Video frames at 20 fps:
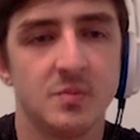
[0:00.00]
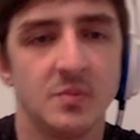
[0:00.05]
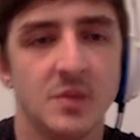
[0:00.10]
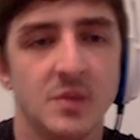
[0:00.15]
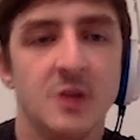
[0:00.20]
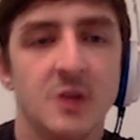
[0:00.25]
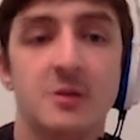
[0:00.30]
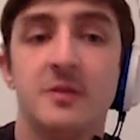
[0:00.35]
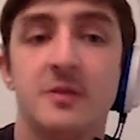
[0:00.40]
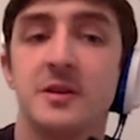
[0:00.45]

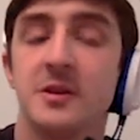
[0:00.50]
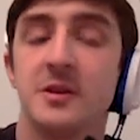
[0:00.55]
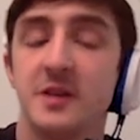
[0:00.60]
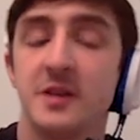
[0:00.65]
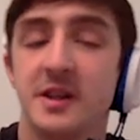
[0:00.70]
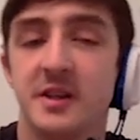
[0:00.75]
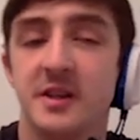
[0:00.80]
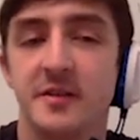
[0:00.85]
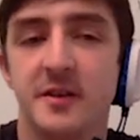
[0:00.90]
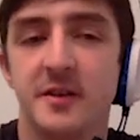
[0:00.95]
Oh, I forgot he
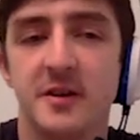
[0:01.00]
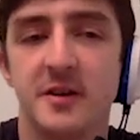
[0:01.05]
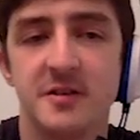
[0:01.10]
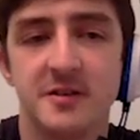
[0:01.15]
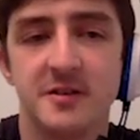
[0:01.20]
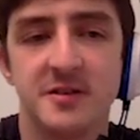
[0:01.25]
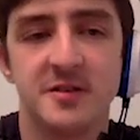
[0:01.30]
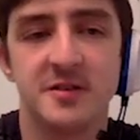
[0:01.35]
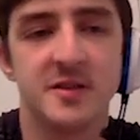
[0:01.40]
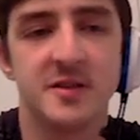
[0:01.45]
had the
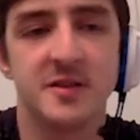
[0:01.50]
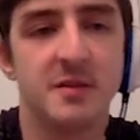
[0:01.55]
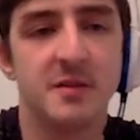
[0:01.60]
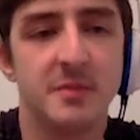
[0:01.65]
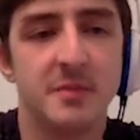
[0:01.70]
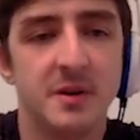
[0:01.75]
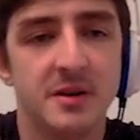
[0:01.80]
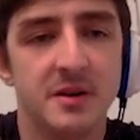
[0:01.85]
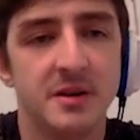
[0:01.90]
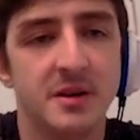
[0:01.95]
Ferrothorn still,
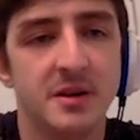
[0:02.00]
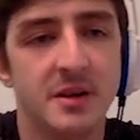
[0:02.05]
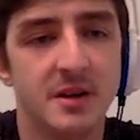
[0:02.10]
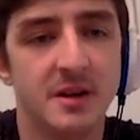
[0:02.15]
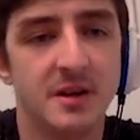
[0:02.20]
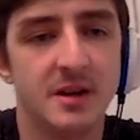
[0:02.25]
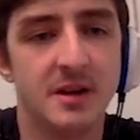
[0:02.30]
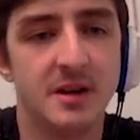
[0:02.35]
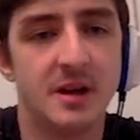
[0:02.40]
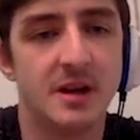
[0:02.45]
but
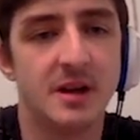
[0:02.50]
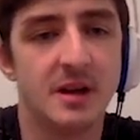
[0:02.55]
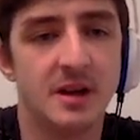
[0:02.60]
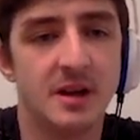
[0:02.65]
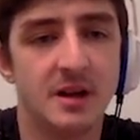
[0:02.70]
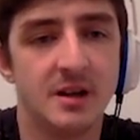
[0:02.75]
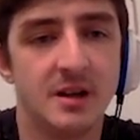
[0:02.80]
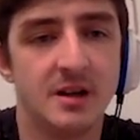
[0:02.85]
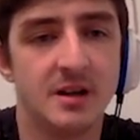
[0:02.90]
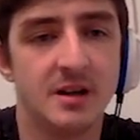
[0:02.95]

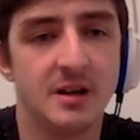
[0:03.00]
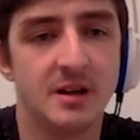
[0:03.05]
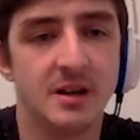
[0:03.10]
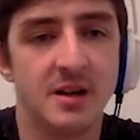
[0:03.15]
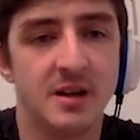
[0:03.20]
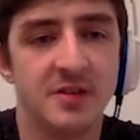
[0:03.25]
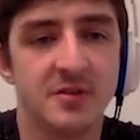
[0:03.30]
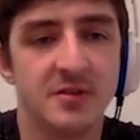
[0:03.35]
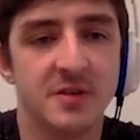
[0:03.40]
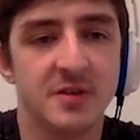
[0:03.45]

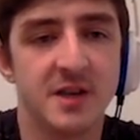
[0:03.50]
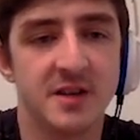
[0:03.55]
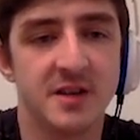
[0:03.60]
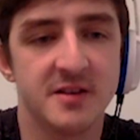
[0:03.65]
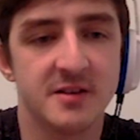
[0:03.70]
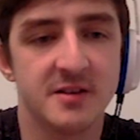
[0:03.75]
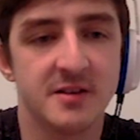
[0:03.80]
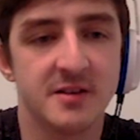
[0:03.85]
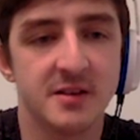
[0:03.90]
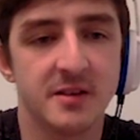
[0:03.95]
Hydro Cannon
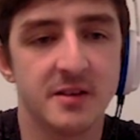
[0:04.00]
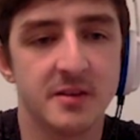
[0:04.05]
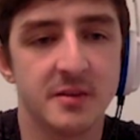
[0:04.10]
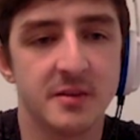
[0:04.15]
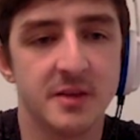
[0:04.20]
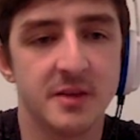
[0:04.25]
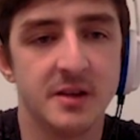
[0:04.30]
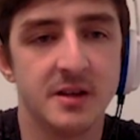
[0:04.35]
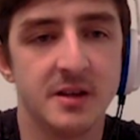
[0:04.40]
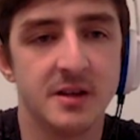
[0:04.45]
should kill from
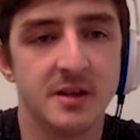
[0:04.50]
here.